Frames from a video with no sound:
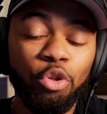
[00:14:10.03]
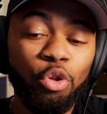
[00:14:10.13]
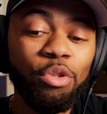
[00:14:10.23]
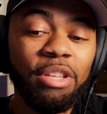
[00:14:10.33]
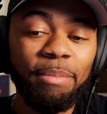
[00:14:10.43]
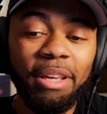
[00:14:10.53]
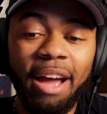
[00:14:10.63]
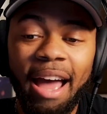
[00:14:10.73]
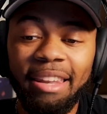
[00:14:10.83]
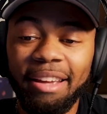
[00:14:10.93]
do something
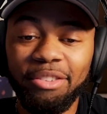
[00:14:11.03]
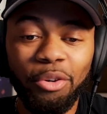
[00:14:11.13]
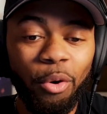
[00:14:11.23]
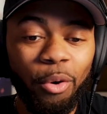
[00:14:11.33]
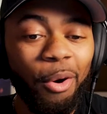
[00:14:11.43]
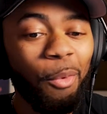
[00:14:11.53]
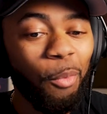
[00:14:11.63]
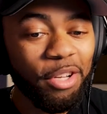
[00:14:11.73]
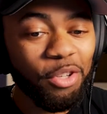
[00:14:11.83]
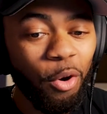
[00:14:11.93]
I like to call, or what is